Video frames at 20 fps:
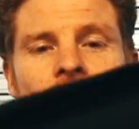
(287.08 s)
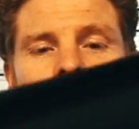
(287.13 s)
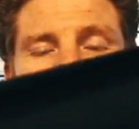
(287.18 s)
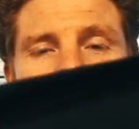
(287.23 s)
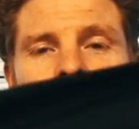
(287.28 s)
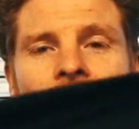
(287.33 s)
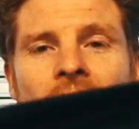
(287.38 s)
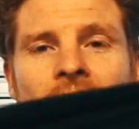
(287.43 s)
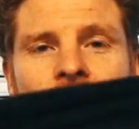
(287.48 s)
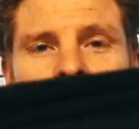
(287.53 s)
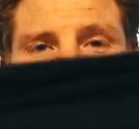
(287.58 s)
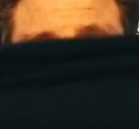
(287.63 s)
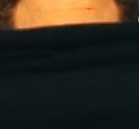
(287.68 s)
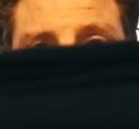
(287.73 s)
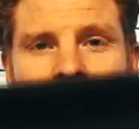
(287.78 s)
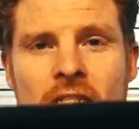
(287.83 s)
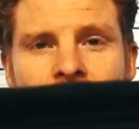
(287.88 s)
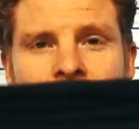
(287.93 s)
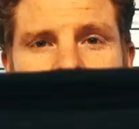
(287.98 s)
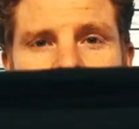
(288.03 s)
length of
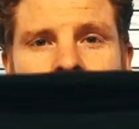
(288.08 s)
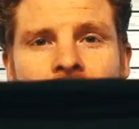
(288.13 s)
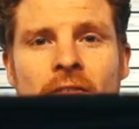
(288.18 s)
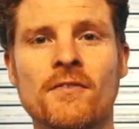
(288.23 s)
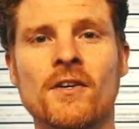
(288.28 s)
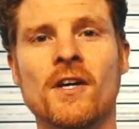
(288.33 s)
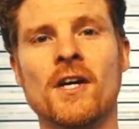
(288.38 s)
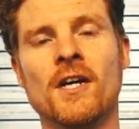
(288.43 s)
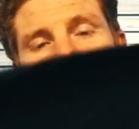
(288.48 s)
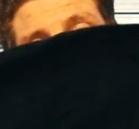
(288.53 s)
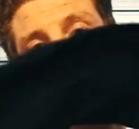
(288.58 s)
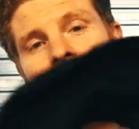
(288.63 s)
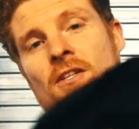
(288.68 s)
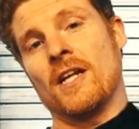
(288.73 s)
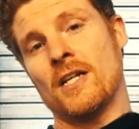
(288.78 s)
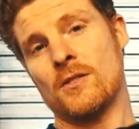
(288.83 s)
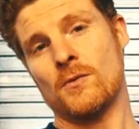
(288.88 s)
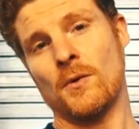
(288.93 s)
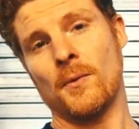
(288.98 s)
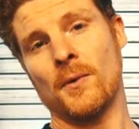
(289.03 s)
the sleeve, so
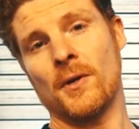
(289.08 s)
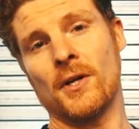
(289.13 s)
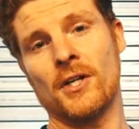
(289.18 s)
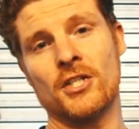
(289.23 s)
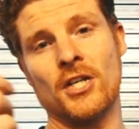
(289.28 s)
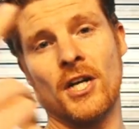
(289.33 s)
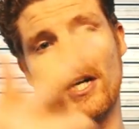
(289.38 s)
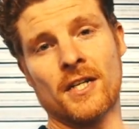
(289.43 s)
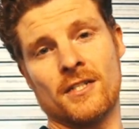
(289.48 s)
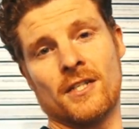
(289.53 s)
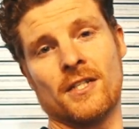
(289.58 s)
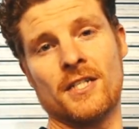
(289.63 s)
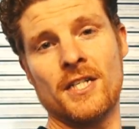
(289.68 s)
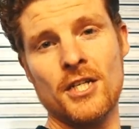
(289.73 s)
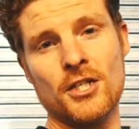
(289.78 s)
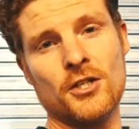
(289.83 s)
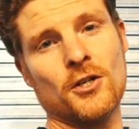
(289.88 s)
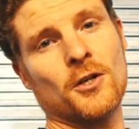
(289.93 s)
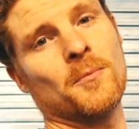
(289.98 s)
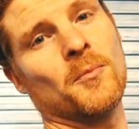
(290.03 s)
that's why we're going to change the
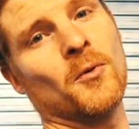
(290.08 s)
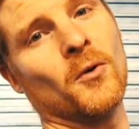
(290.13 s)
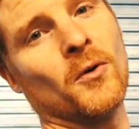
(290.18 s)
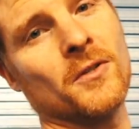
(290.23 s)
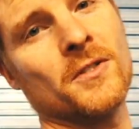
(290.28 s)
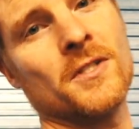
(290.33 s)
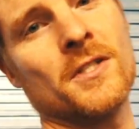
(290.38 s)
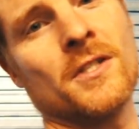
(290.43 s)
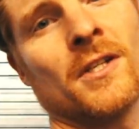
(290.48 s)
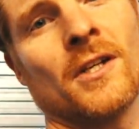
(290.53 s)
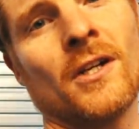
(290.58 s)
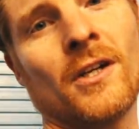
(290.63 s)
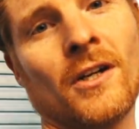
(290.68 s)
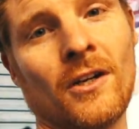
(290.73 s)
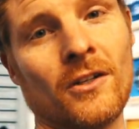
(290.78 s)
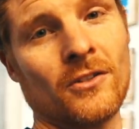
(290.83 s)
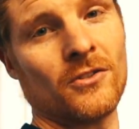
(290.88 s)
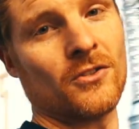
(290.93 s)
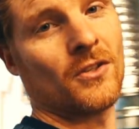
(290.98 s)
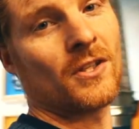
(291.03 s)
t-shirt boards
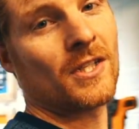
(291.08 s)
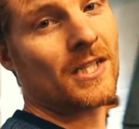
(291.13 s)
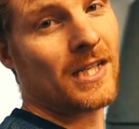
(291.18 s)
onto the